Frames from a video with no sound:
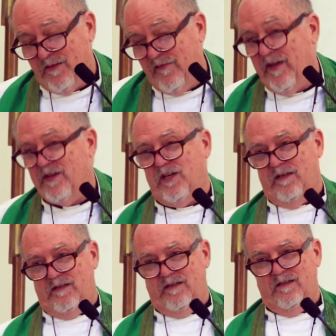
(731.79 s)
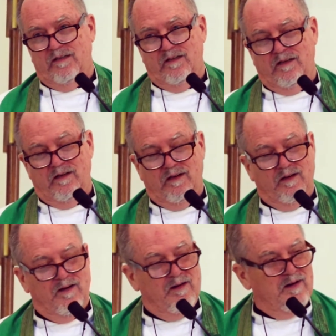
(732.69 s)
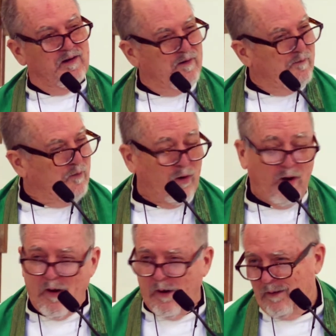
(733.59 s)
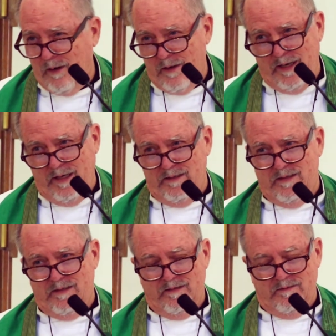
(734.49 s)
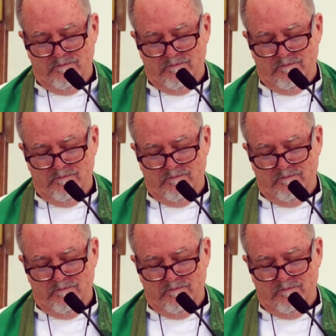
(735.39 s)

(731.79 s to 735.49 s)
sufficient for all our needs.